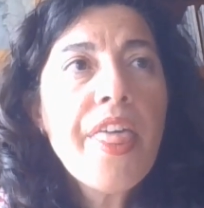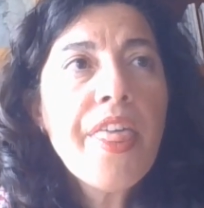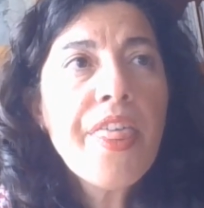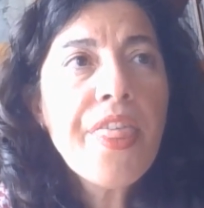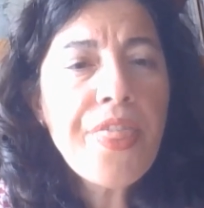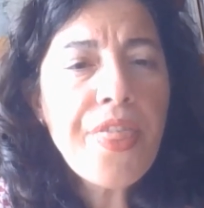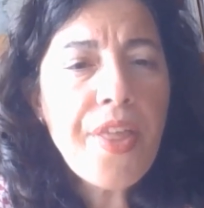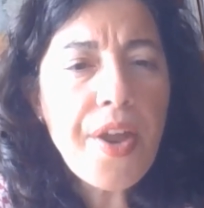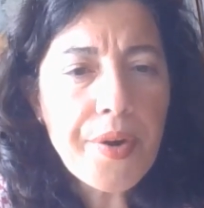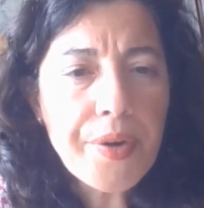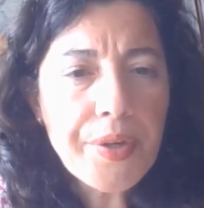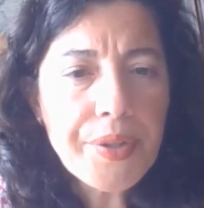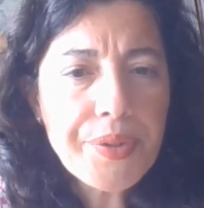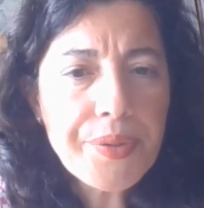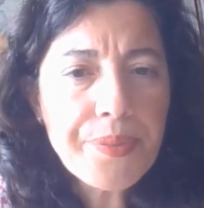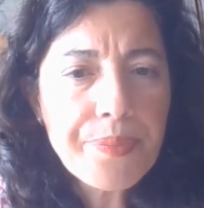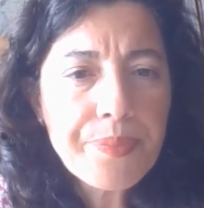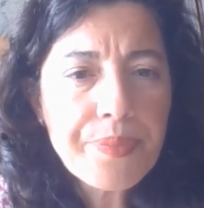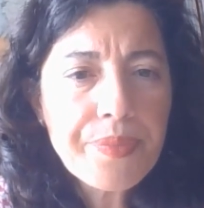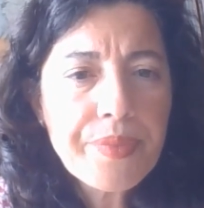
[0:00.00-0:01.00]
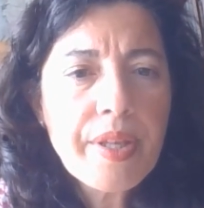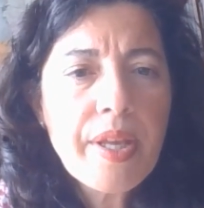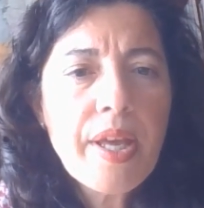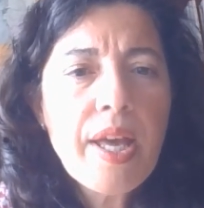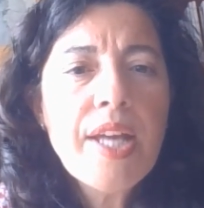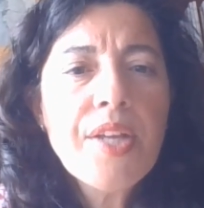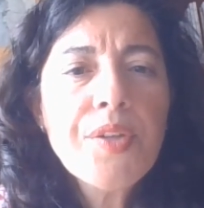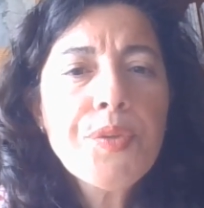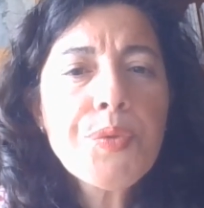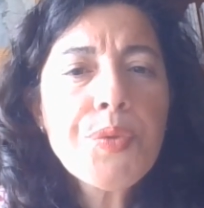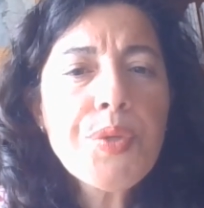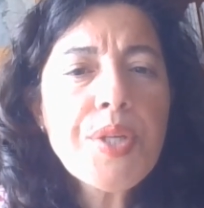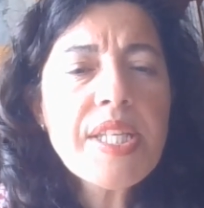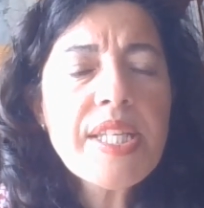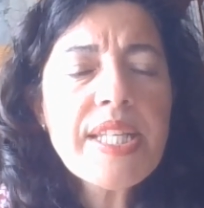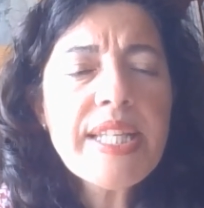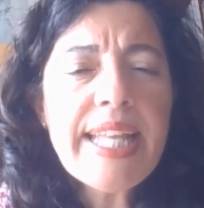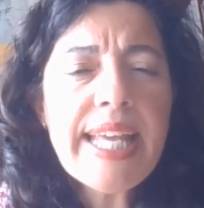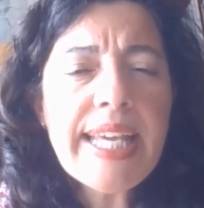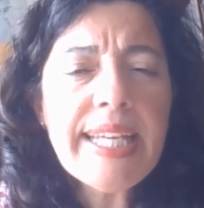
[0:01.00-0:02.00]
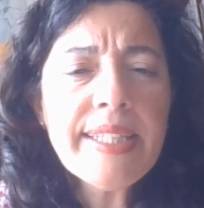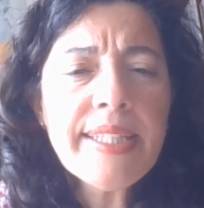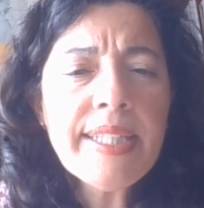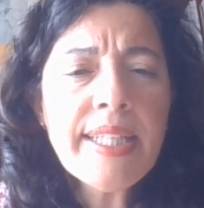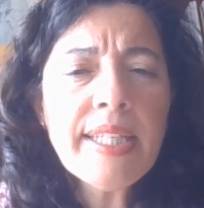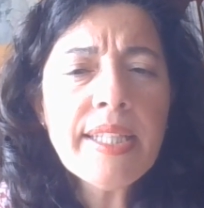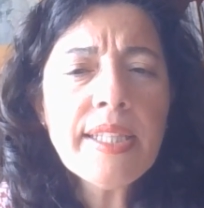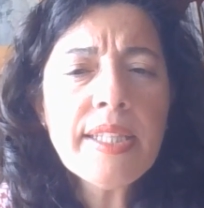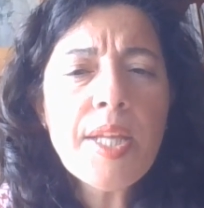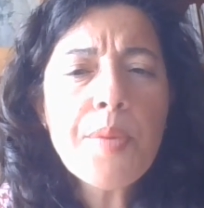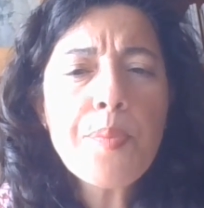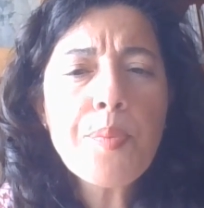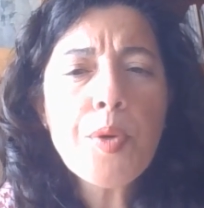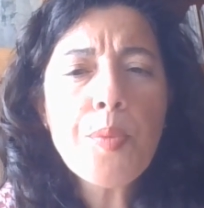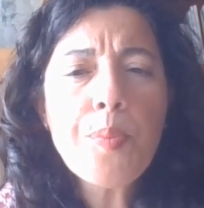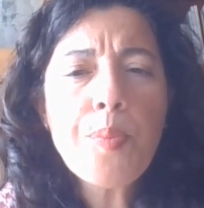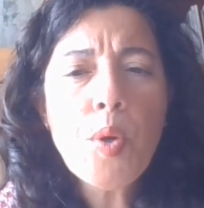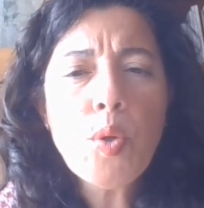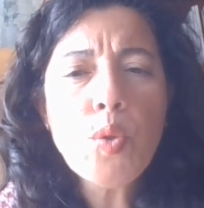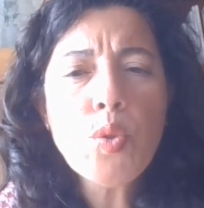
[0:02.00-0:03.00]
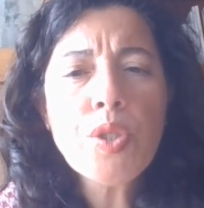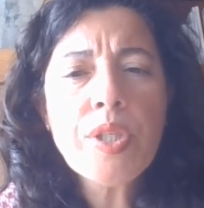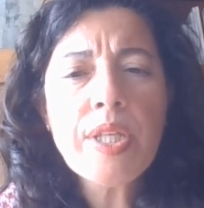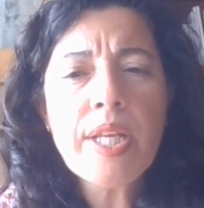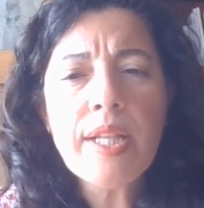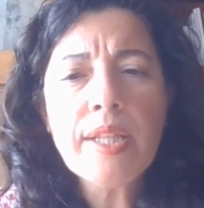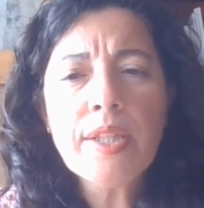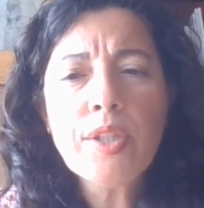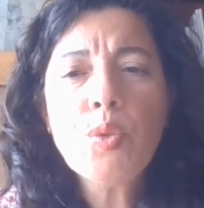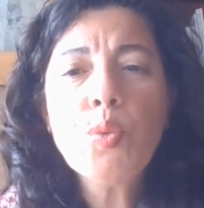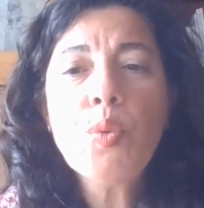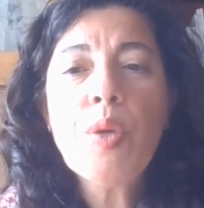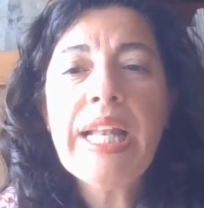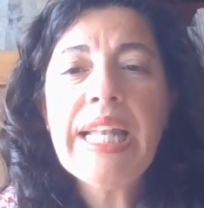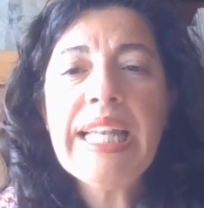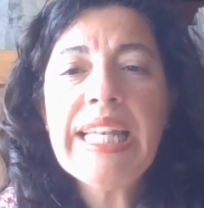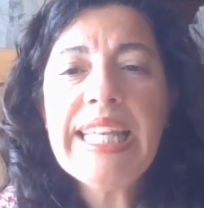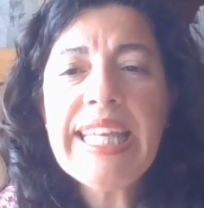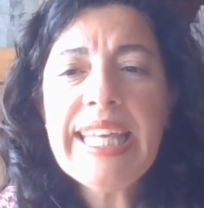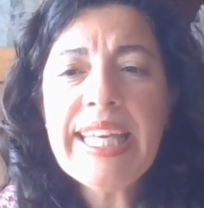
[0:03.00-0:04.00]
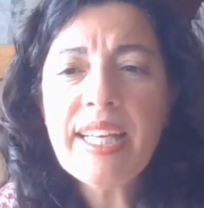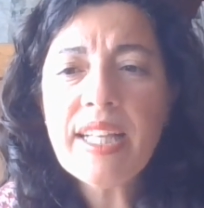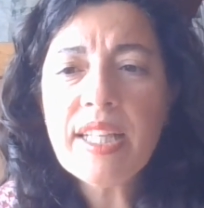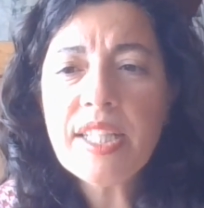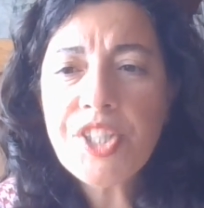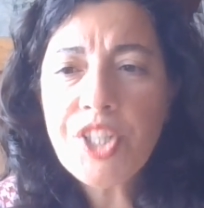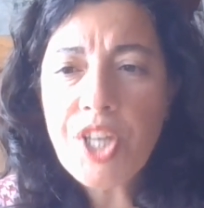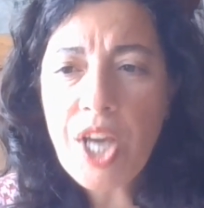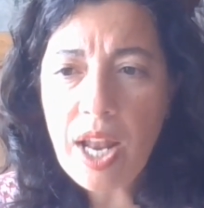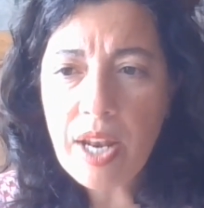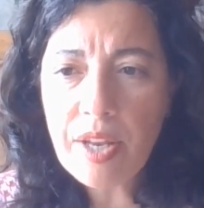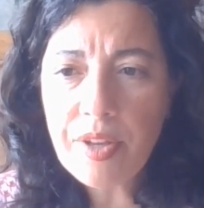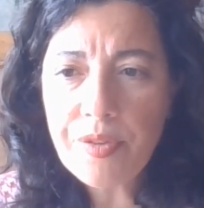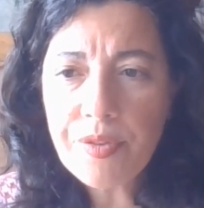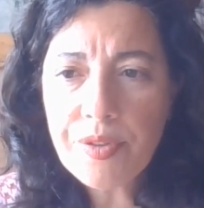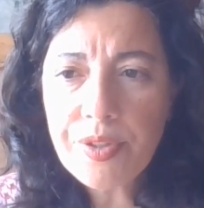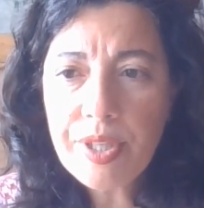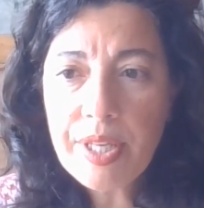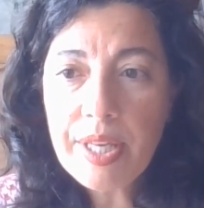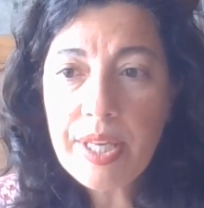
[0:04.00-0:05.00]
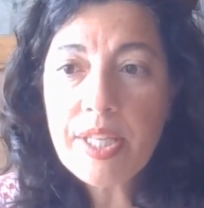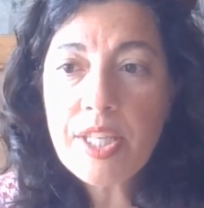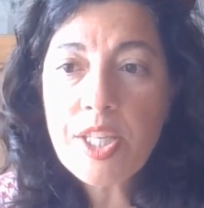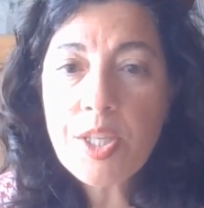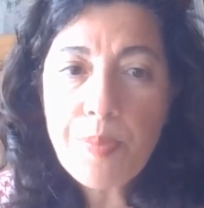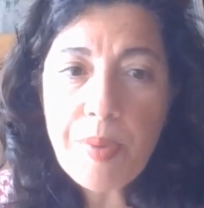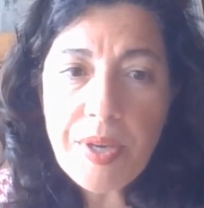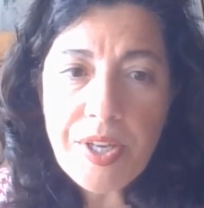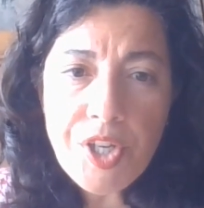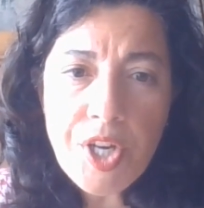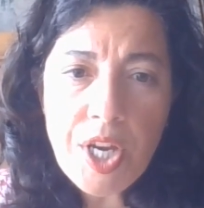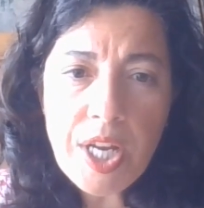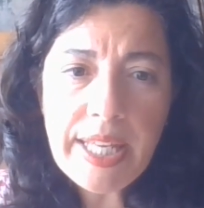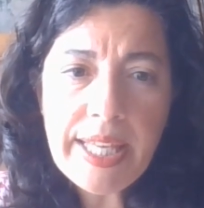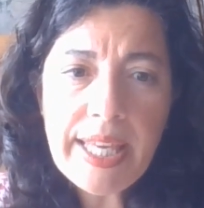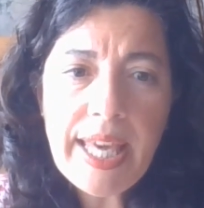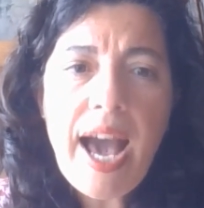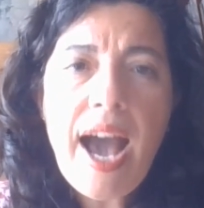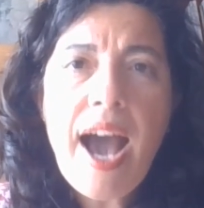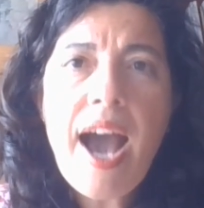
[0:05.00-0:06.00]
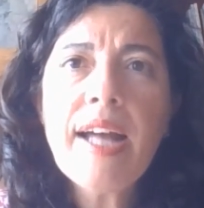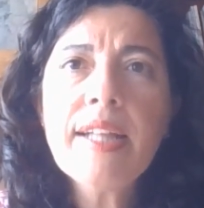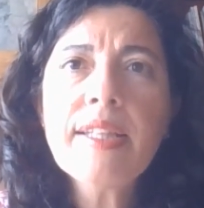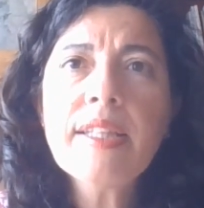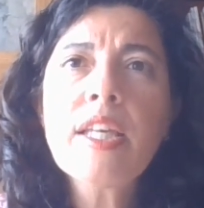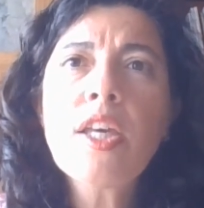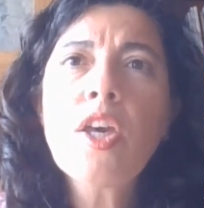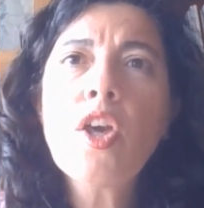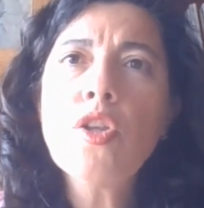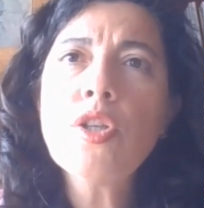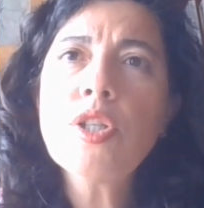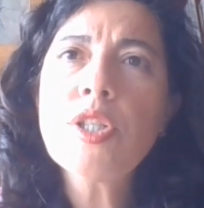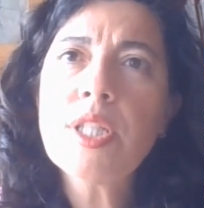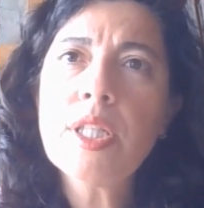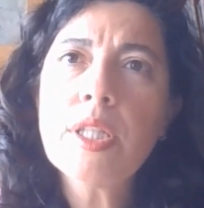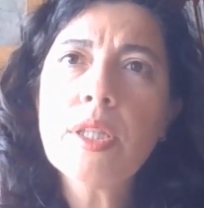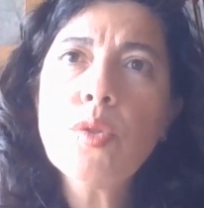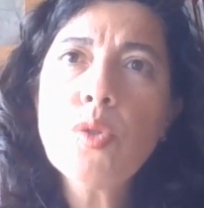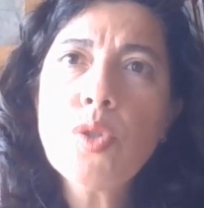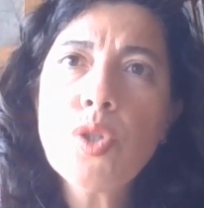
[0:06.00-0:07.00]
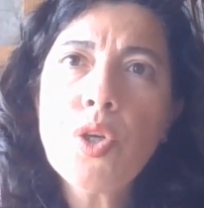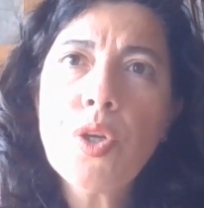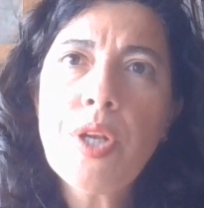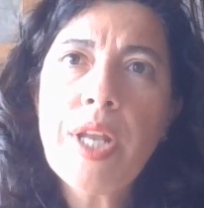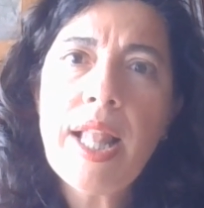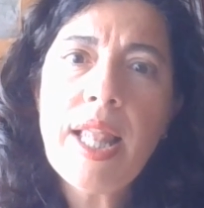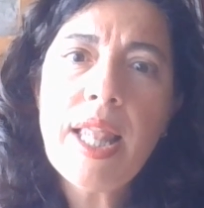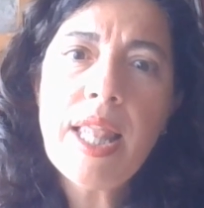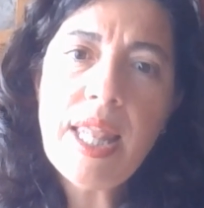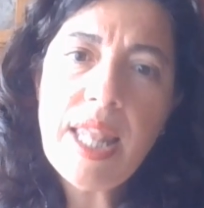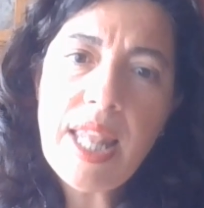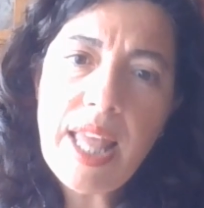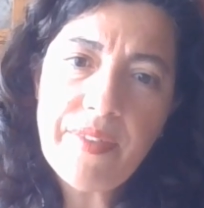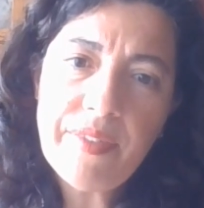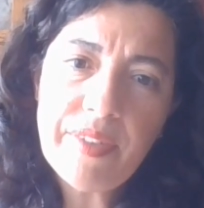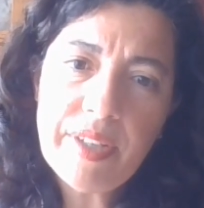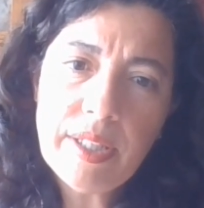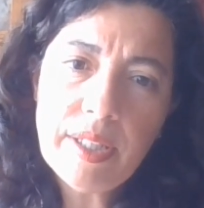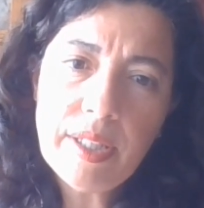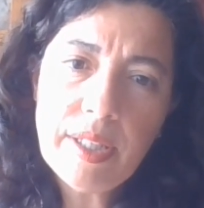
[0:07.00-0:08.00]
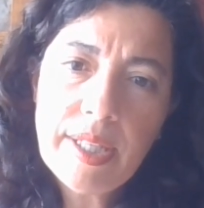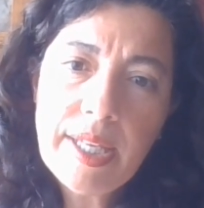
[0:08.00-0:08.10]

Third, translating the proposal to a legal challenge, especially at constitutional level.